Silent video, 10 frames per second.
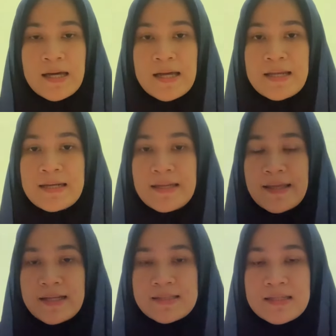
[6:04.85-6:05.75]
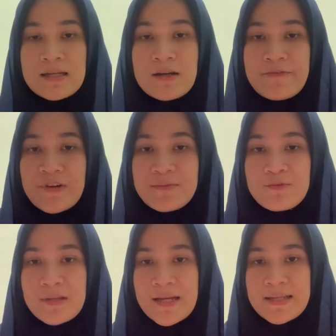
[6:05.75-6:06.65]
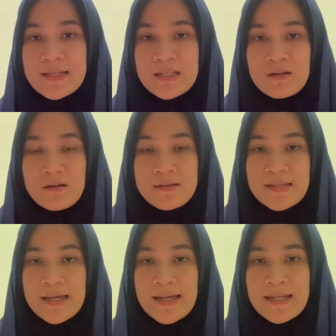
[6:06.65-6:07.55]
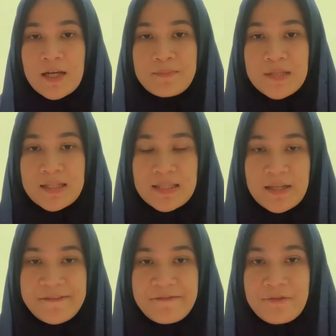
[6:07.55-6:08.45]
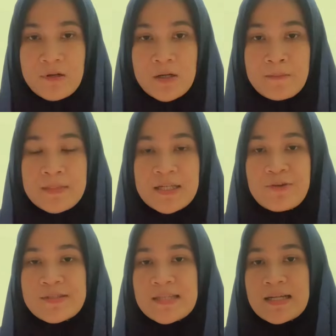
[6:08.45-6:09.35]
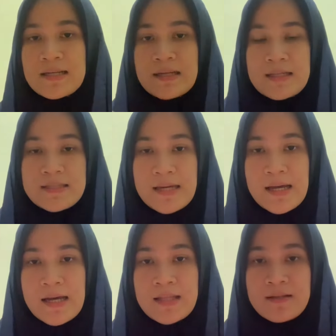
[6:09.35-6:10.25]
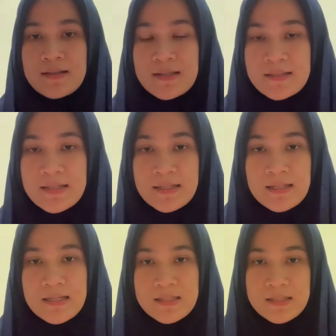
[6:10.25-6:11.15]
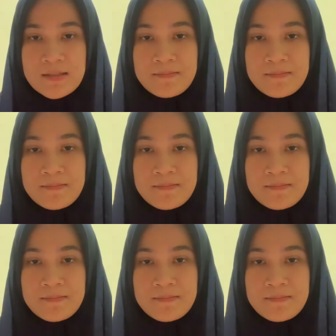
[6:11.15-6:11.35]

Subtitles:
And next, formulating goals and objectives from linguistic needs and learning needs.